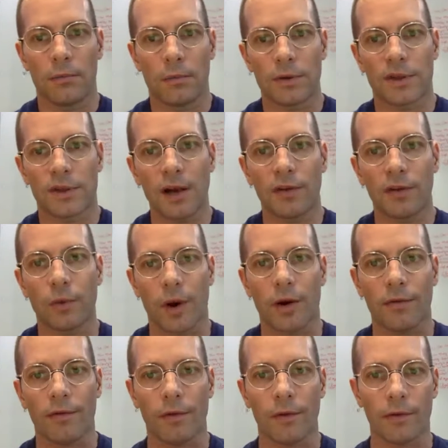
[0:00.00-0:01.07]

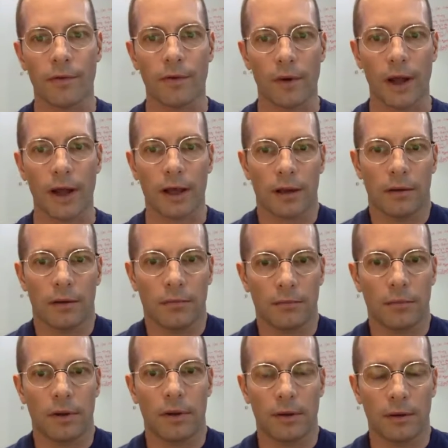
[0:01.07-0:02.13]
software for like,
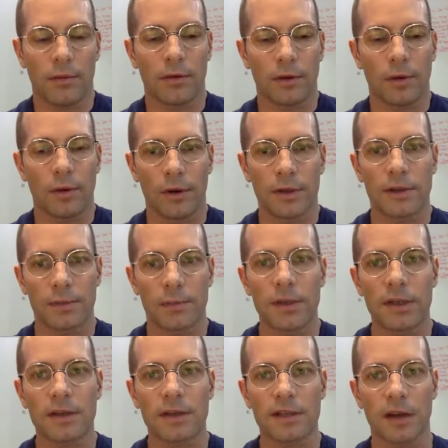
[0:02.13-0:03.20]
it's a
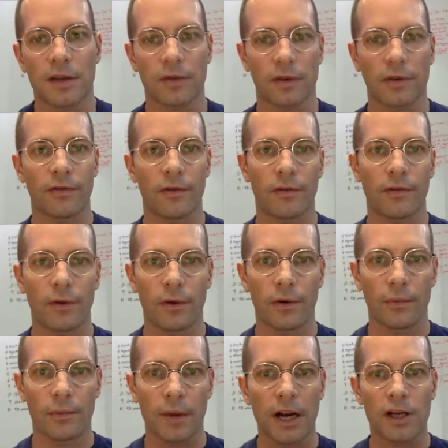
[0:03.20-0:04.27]
business software for
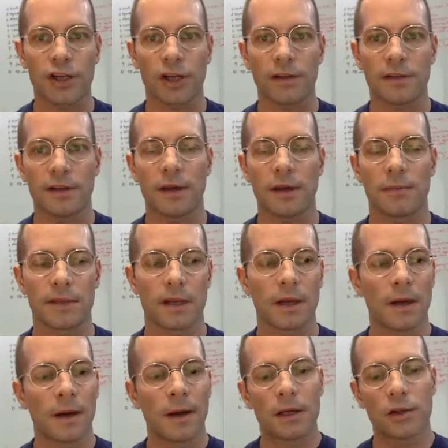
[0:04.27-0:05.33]
managing teams.
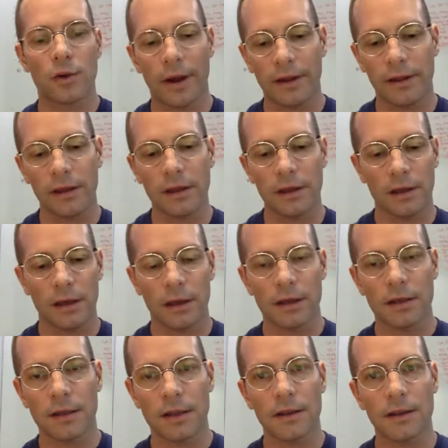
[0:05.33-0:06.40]
So I think
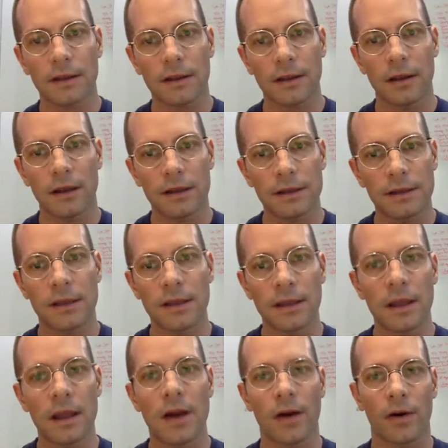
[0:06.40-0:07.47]
it's in
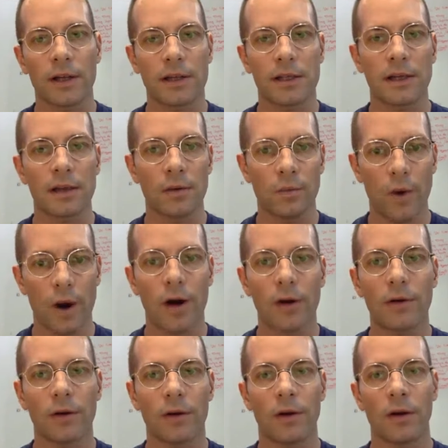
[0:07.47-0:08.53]
there. It's in where
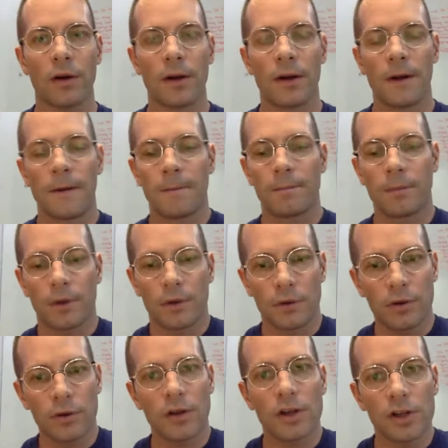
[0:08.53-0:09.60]
the
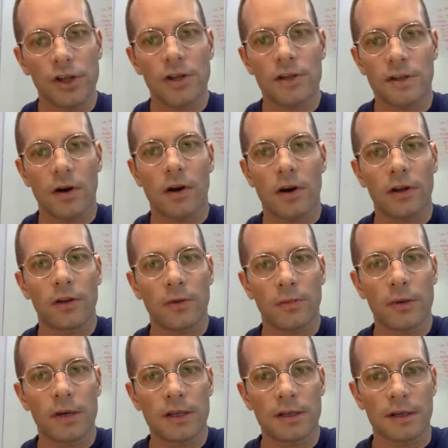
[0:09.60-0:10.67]
niches are in the
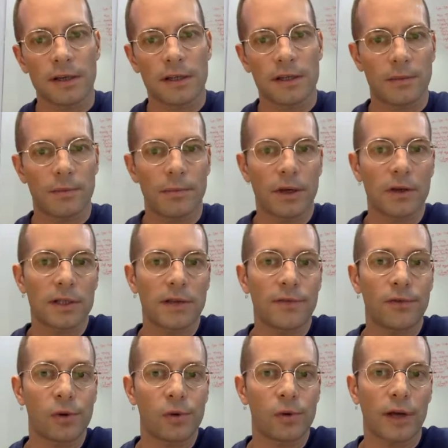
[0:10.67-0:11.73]
business. Because if you
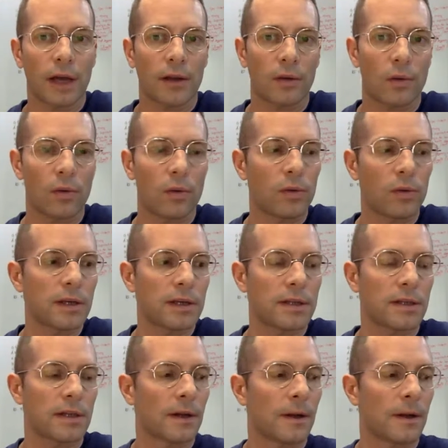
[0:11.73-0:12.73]
look at all these,